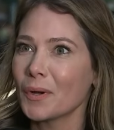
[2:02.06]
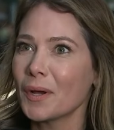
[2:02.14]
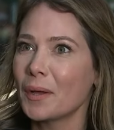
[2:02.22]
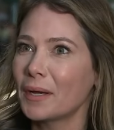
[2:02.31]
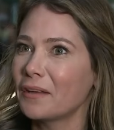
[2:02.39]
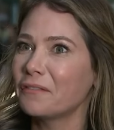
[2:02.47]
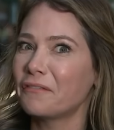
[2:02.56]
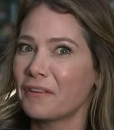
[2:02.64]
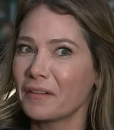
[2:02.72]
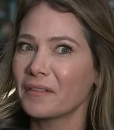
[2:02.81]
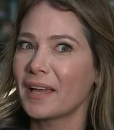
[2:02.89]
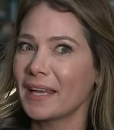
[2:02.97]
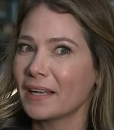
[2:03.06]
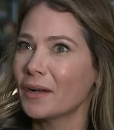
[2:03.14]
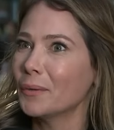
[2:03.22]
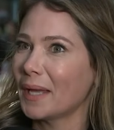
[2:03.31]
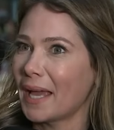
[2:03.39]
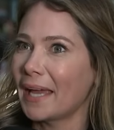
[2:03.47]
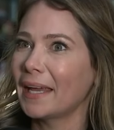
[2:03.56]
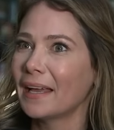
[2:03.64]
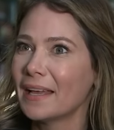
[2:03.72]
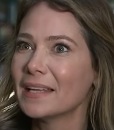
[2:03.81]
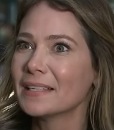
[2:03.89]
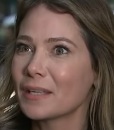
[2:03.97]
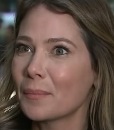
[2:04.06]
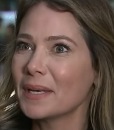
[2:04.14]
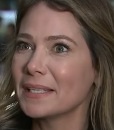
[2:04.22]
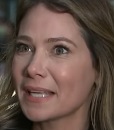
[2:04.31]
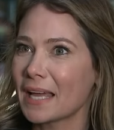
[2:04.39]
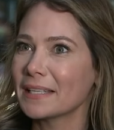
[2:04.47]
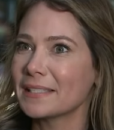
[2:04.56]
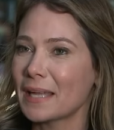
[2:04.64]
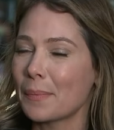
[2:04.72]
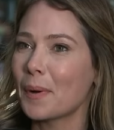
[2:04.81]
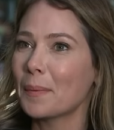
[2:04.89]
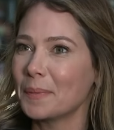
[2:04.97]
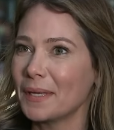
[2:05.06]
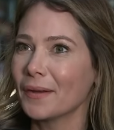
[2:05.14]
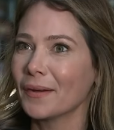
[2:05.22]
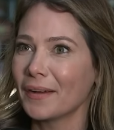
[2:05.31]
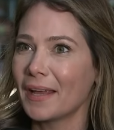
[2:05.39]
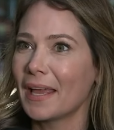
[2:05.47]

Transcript: were, and I felt like, okay, somebody's got to step up here.